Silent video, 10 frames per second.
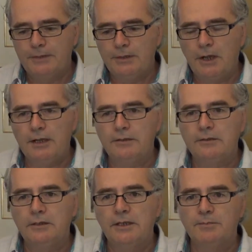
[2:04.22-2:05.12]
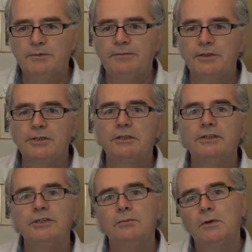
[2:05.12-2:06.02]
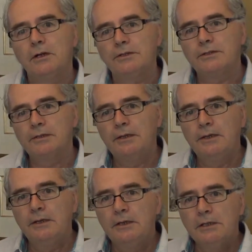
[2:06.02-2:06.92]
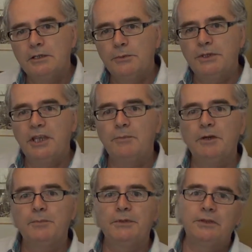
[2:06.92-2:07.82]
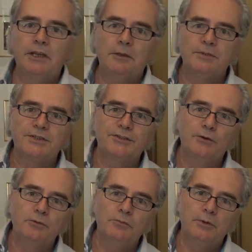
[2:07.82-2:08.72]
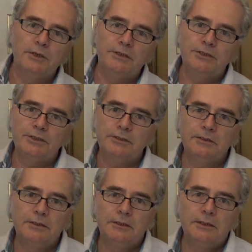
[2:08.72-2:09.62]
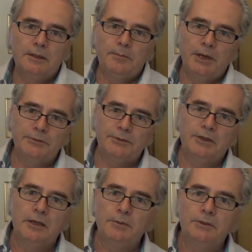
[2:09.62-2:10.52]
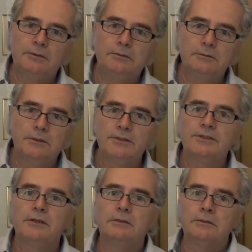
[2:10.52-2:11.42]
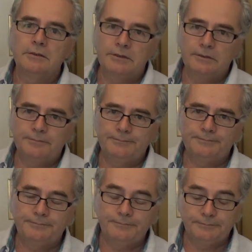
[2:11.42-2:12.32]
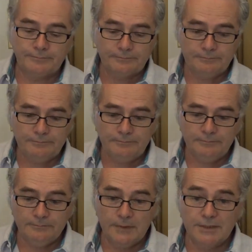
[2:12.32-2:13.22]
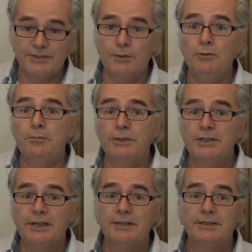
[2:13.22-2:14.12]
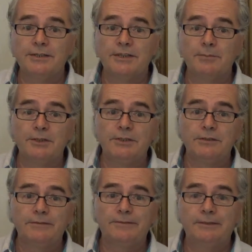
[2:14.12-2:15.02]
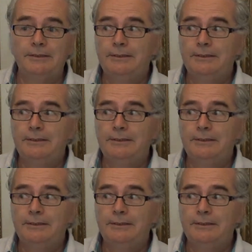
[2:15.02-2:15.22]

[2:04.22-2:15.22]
not as professional as she wants. So we came up with the name Stonebridge Petrochemical Consultants. The Stonebridge has this image of